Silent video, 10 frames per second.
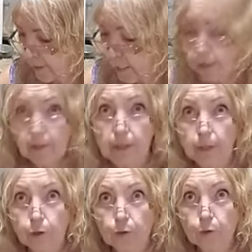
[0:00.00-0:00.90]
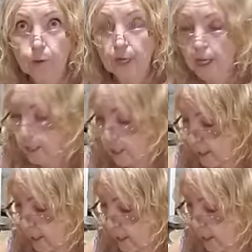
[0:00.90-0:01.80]
anything that you're doing,
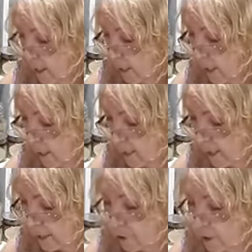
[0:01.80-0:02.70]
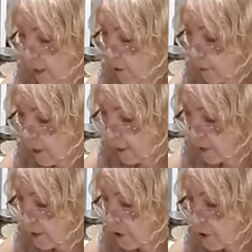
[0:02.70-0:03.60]
any natural health
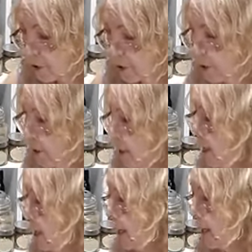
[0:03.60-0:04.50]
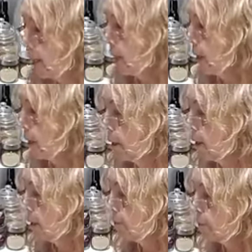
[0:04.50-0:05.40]
practitioner, any
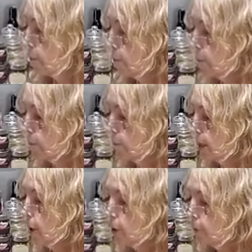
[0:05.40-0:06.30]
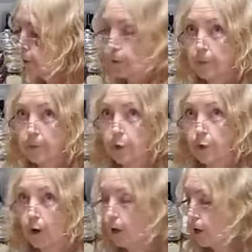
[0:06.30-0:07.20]
health program that
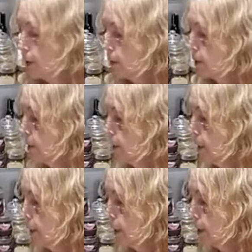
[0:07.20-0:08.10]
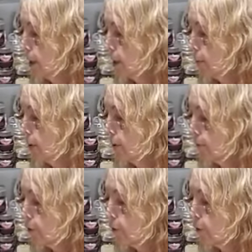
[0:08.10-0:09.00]
you're on,
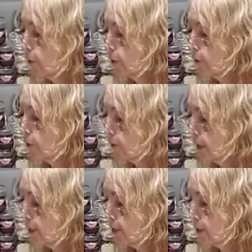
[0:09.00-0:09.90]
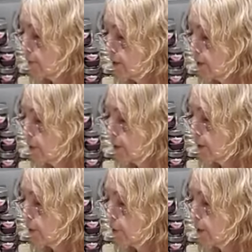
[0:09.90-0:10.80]
if you don't find a difference
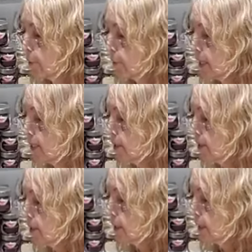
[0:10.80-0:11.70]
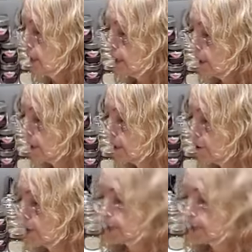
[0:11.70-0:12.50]
within 3 months, you